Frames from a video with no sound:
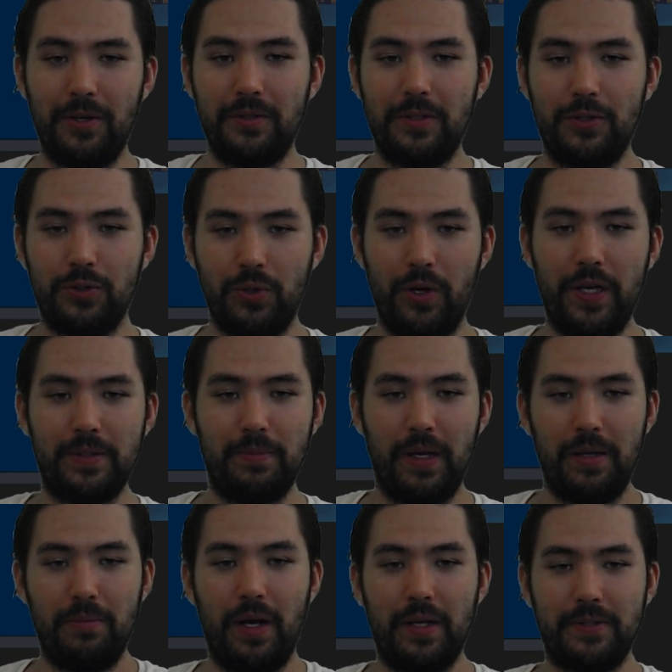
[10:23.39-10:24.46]
Destroy as many
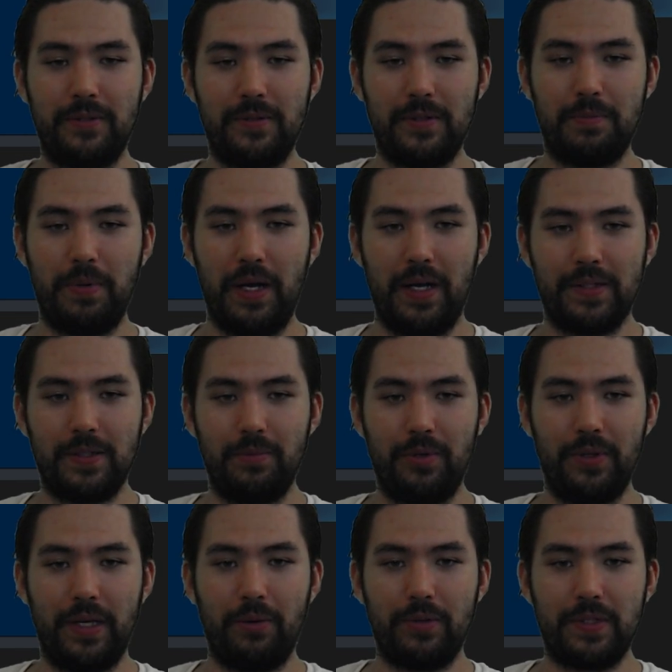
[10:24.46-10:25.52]
monsters as possible
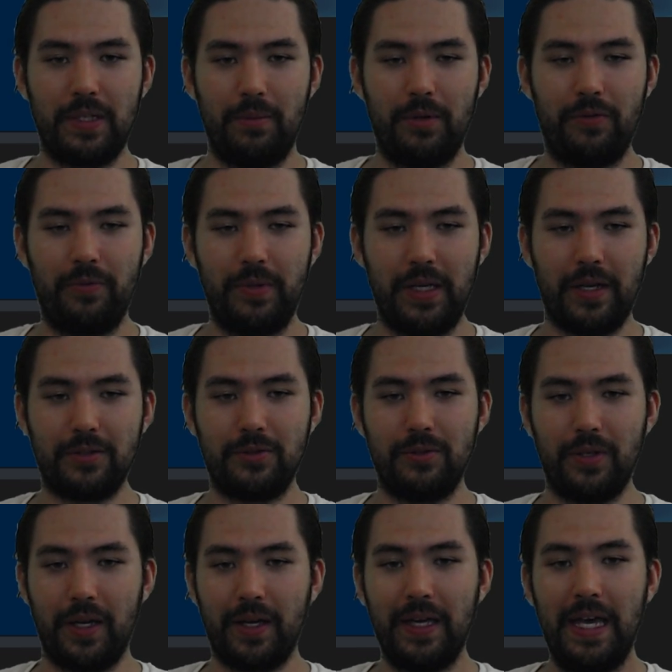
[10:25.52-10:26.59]
that were summoned from the extra deck.